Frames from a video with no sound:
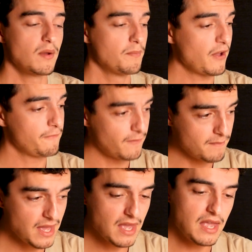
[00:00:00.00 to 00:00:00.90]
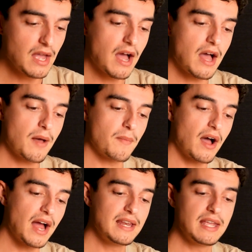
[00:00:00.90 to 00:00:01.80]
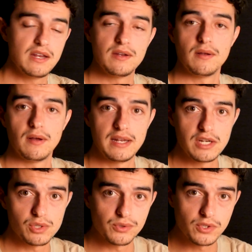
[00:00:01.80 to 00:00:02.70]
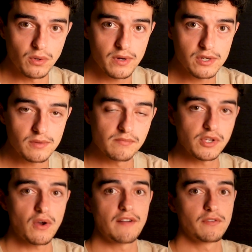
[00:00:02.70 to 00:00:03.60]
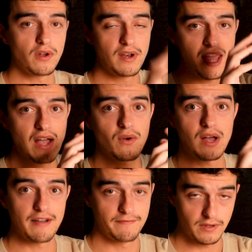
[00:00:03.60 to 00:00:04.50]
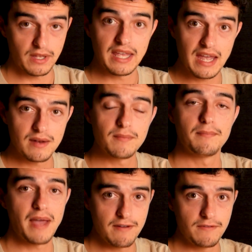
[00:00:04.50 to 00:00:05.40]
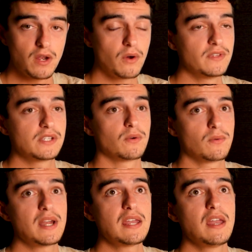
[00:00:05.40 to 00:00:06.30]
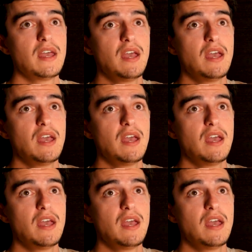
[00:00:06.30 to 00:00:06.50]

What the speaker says: But for me, I needed additional storage. So I've again made a video on this already.